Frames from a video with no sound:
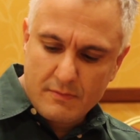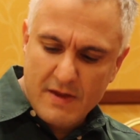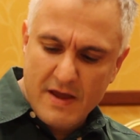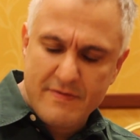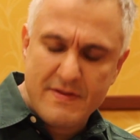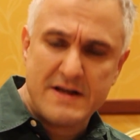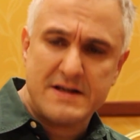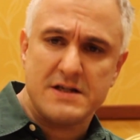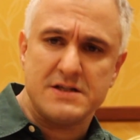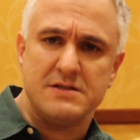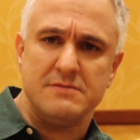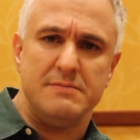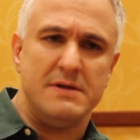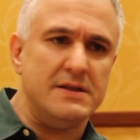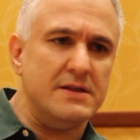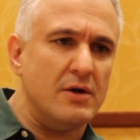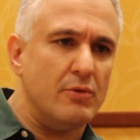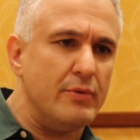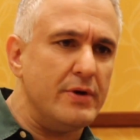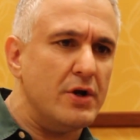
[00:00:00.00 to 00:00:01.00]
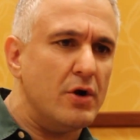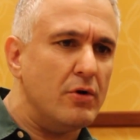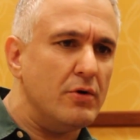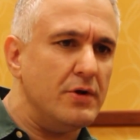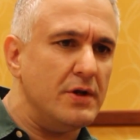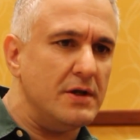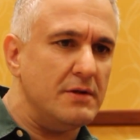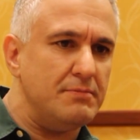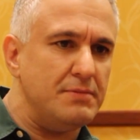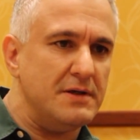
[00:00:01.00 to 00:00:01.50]
And that doesn't mean that we don't
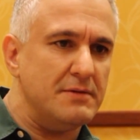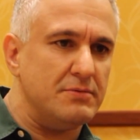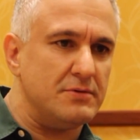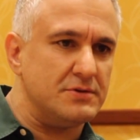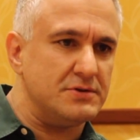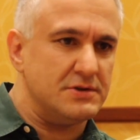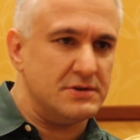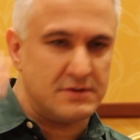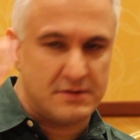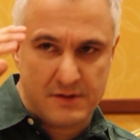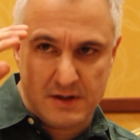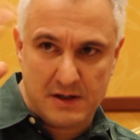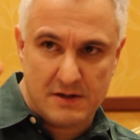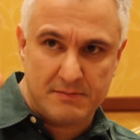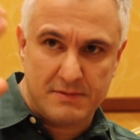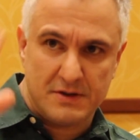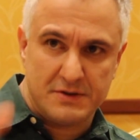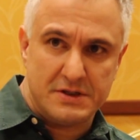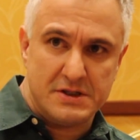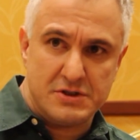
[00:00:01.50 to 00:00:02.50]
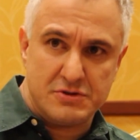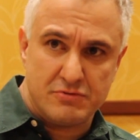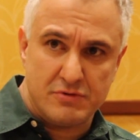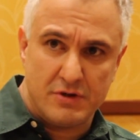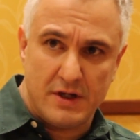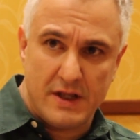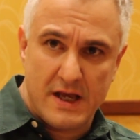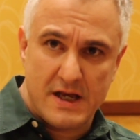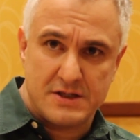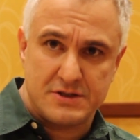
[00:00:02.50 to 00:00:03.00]
need people to think about these
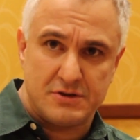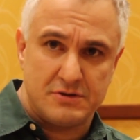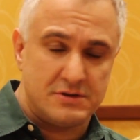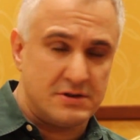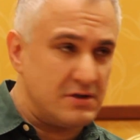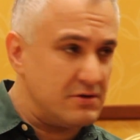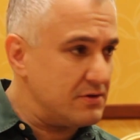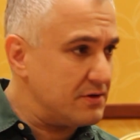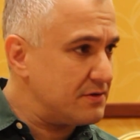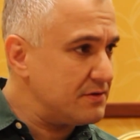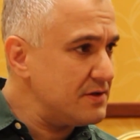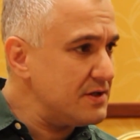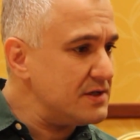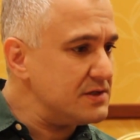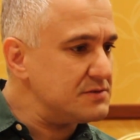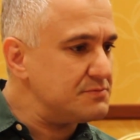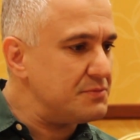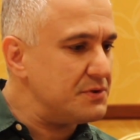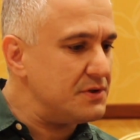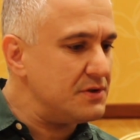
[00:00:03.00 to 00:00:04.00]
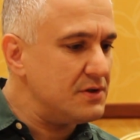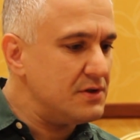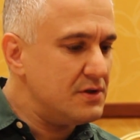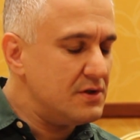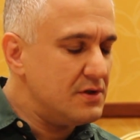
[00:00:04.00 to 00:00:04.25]
really esoteric things, but